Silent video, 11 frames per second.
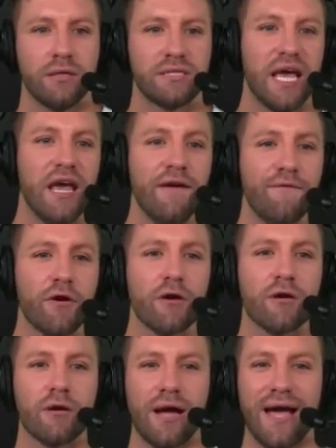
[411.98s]

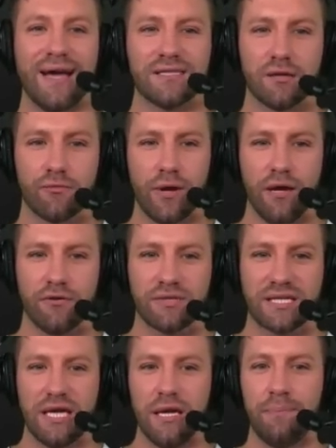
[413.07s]
Tafur has the Raiders
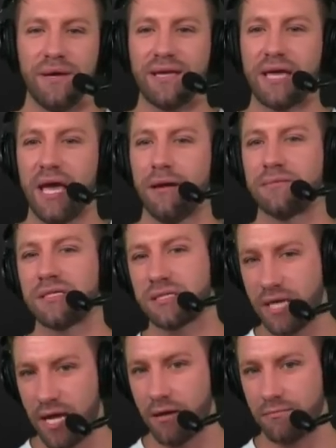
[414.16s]
keeping Cam
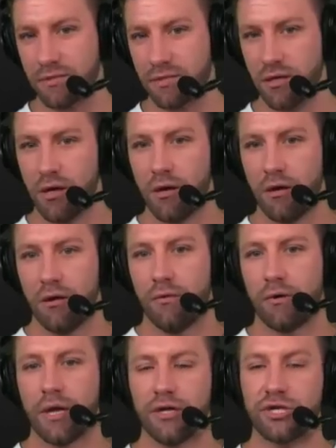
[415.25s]
Sims.
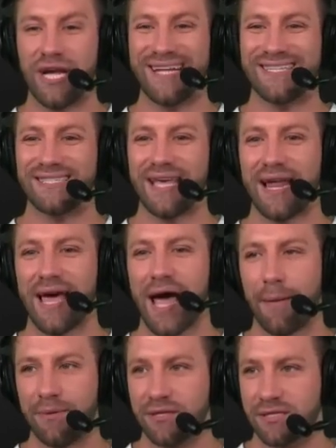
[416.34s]
What are the chances that
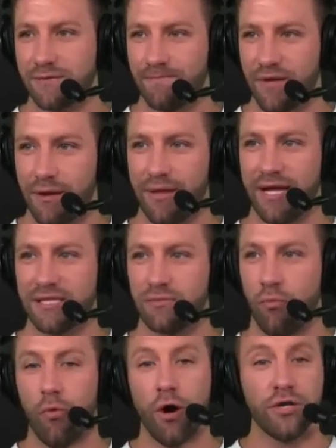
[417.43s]
happens? I mean, that's
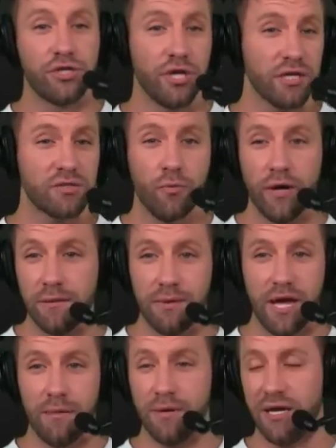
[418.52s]
one just win,
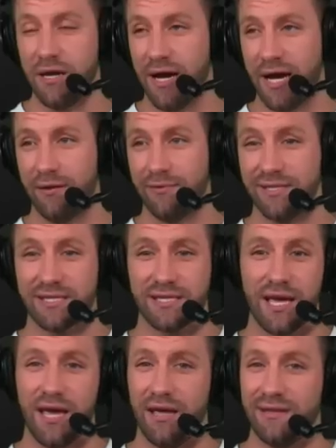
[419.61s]
baby. I would
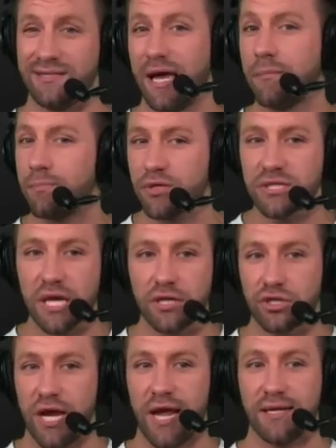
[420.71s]
say 10%
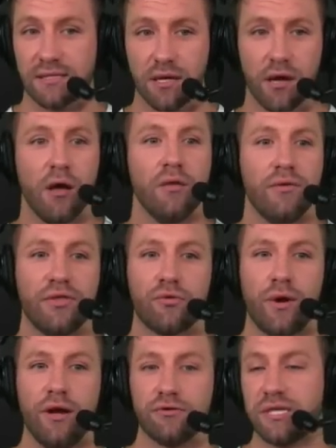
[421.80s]
chance that the
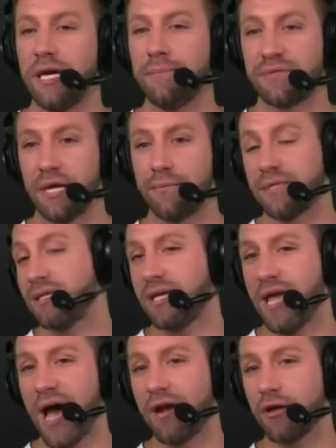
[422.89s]
Raiders keep Sims. Has he
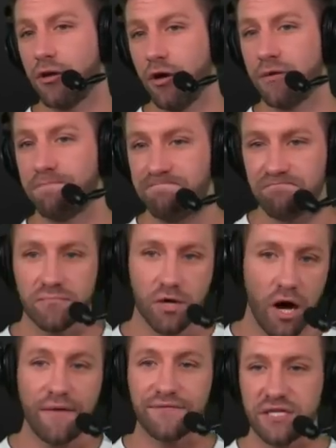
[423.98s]
had a good
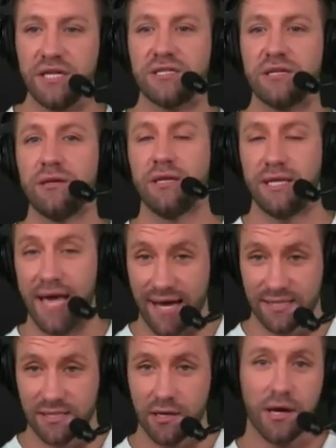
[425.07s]
offseason?
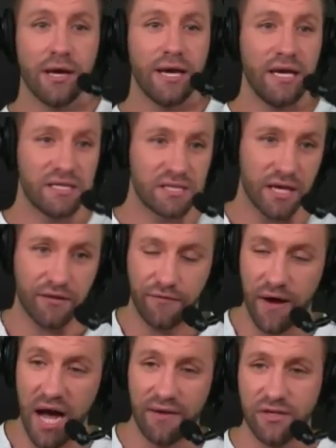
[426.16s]
Yes. He's
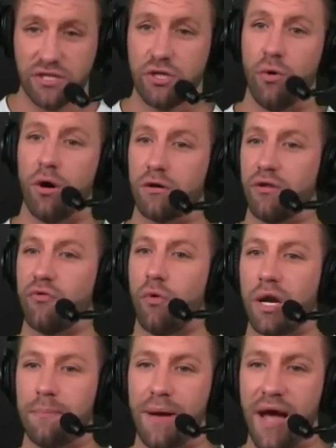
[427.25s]
6'5, he's
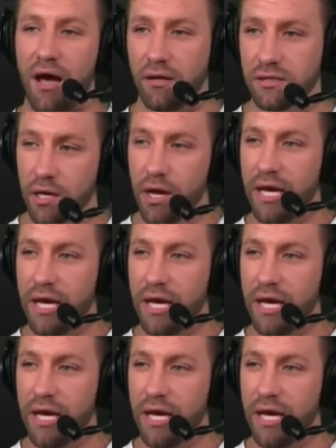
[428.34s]
220 pounds.